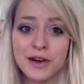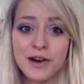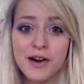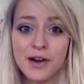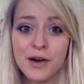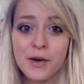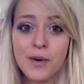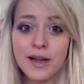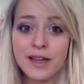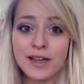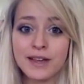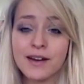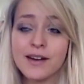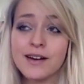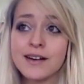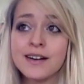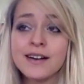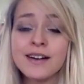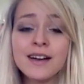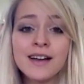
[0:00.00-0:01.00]
are quite
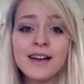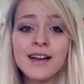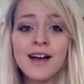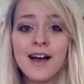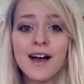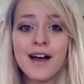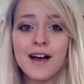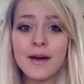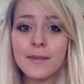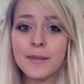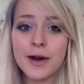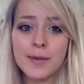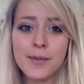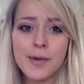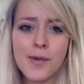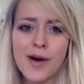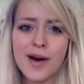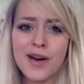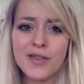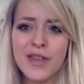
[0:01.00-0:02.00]
young, and I'm
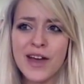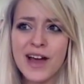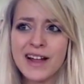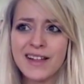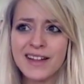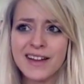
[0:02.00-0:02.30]
aware of that.